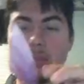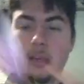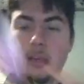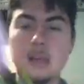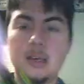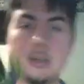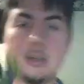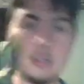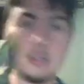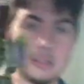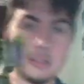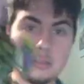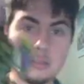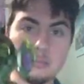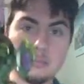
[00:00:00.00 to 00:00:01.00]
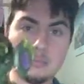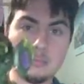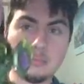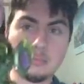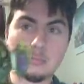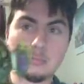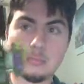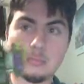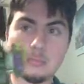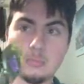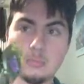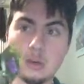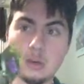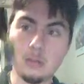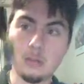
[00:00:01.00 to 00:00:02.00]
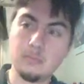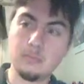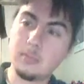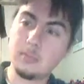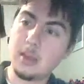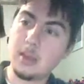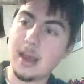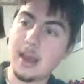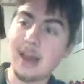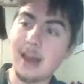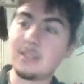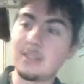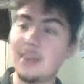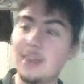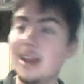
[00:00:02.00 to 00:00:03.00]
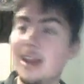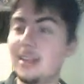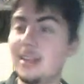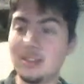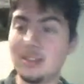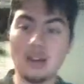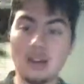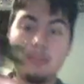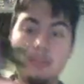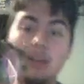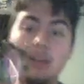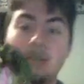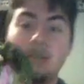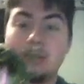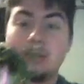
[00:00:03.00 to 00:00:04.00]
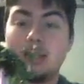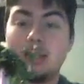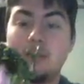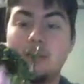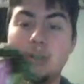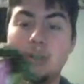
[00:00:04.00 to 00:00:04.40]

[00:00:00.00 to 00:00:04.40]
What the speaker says: He is, well, as of yet, he has not appeared on the TV